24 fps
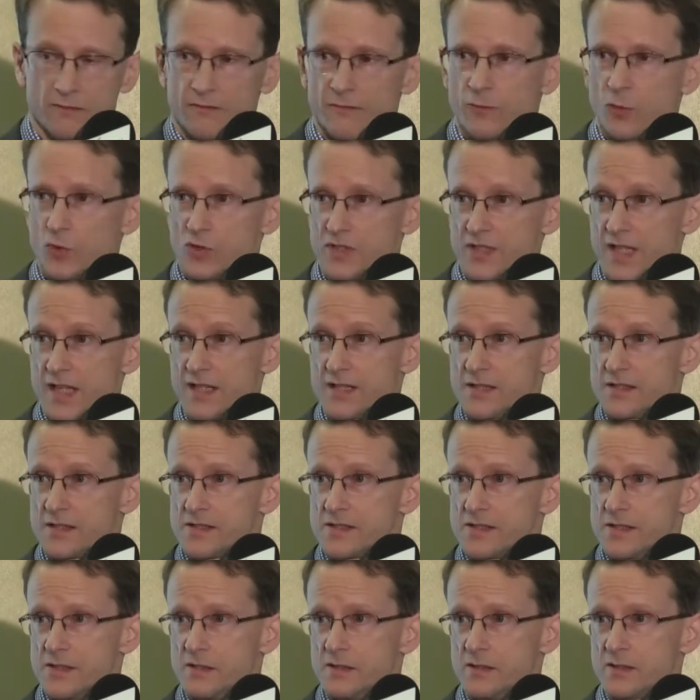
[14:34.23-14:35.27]
48
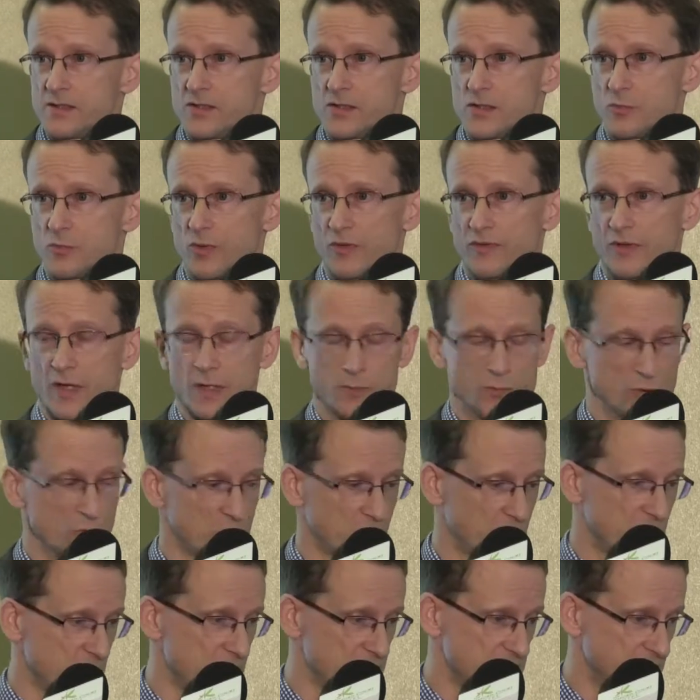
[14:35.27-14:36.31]
still to provide
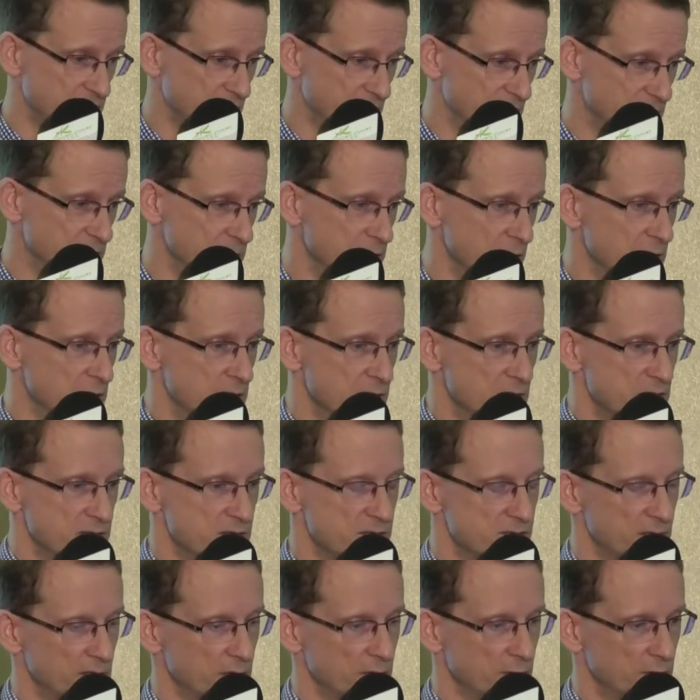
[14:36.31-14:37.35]
broadcasting in.
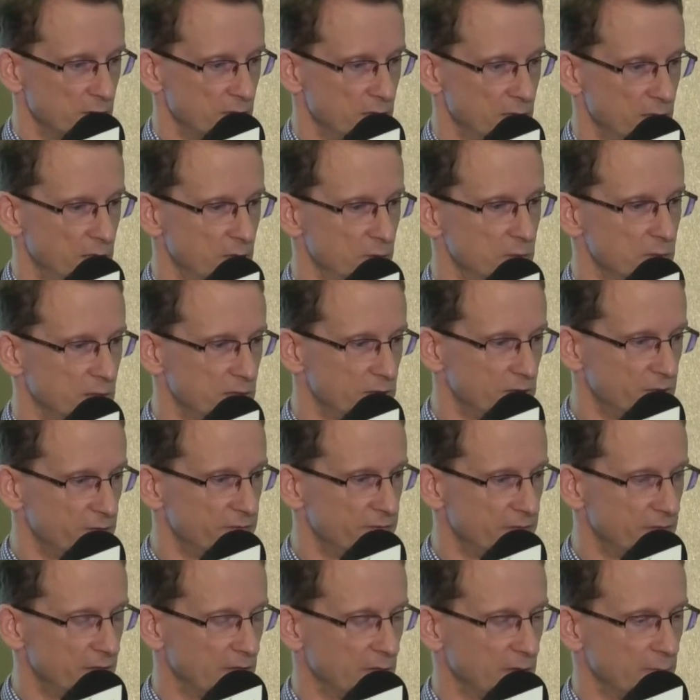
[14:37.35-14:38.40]
So a whole load
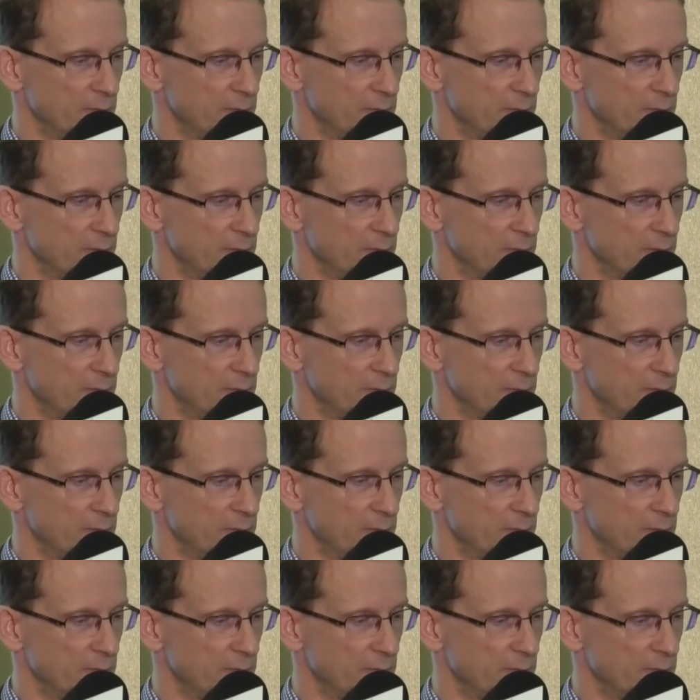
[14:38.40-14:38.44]
of